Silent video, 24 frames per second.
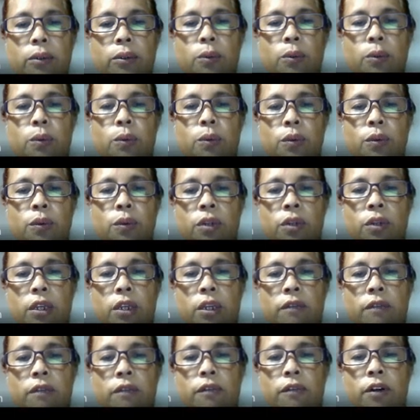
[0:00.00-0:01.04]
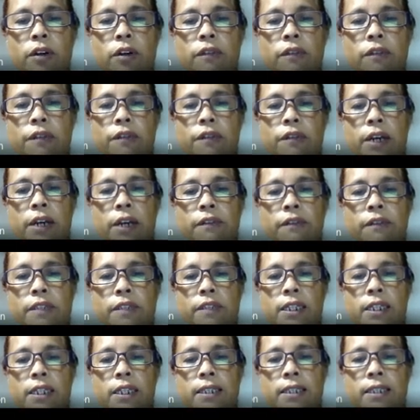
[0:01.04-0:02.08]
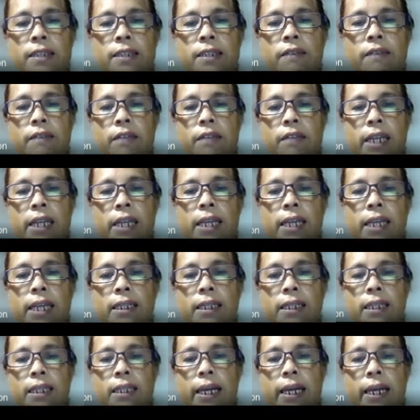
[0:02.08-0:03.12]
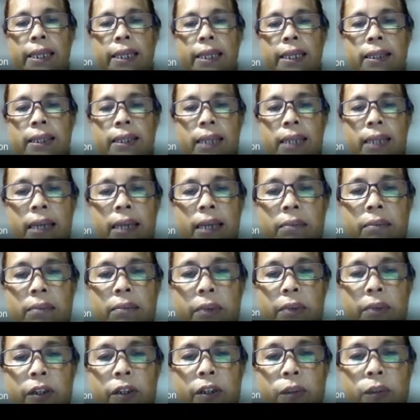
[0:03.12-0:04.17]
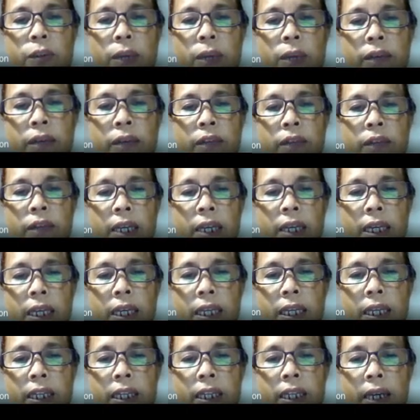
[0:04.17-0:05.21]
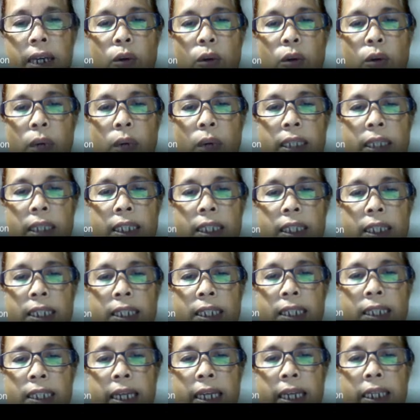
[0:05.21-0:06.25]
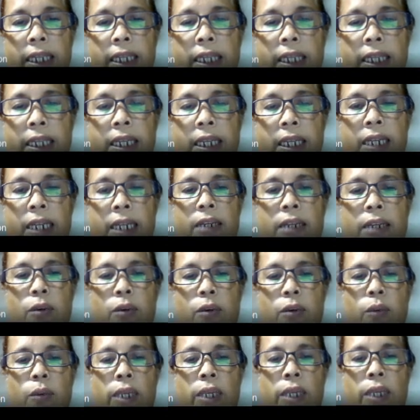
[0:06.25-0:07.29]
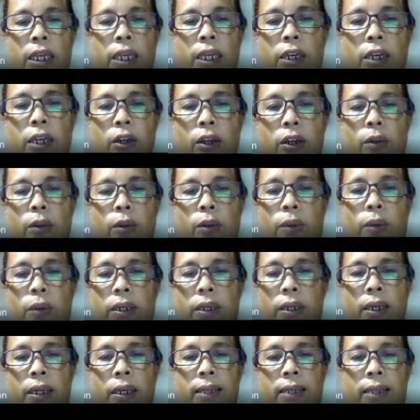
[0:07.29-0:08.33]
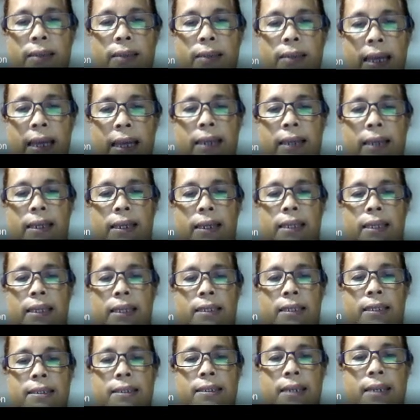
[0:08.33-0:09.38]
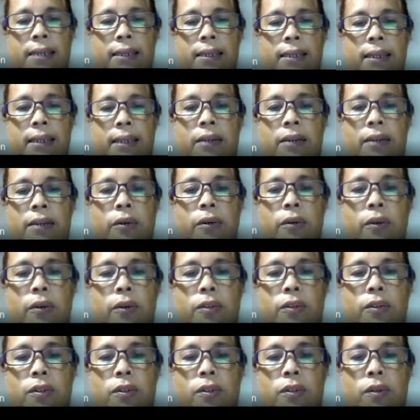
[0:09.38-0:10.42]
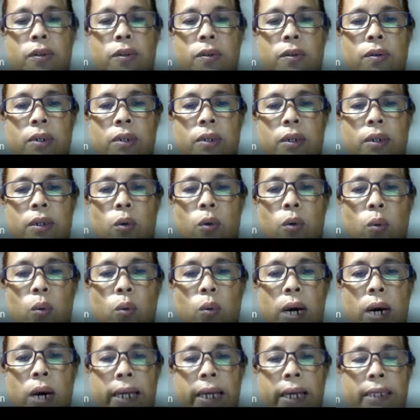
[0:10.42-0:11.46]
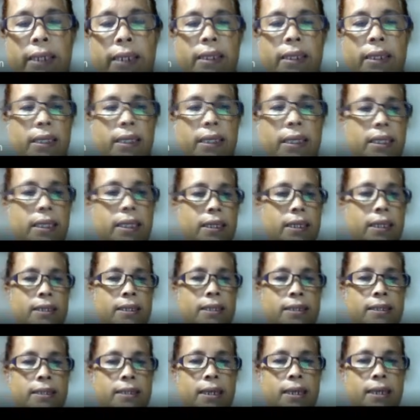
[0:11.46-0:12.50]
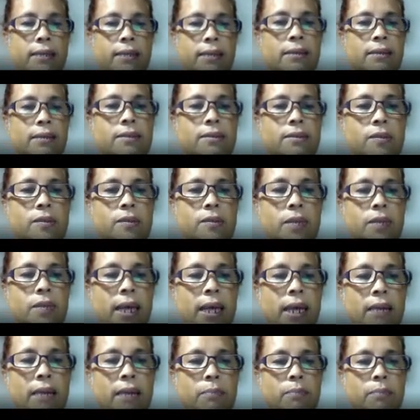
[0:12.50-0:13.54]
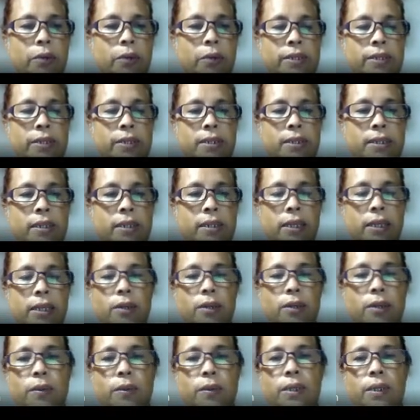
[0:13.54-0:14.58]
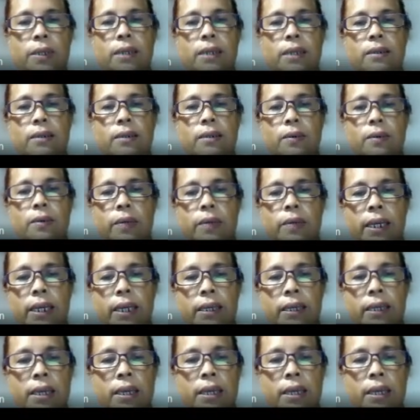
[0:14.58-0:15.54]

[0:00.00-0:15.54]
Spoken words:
2, 3, 4, 5, 6, 7, 8, 9, 10. Because we have the equality sign in here, we include 10 in the set and also 1 in the set. So the endpoints are included. Okay,